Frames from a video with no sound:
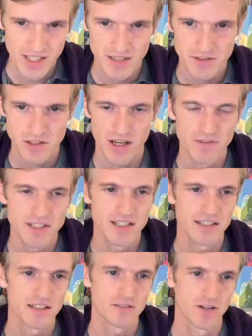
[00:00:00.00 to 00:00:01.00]
And so every
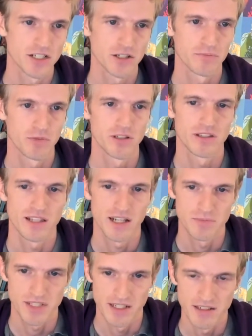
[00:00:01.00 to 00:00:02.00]
single crash report that
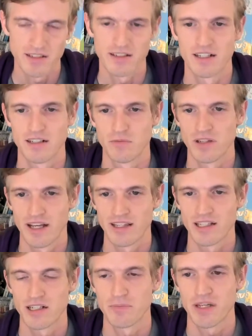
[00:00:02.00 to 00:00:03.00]
comes in uh, will
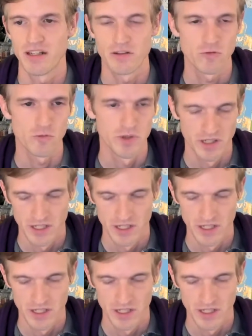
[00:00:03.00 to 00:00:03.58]
end up in a group.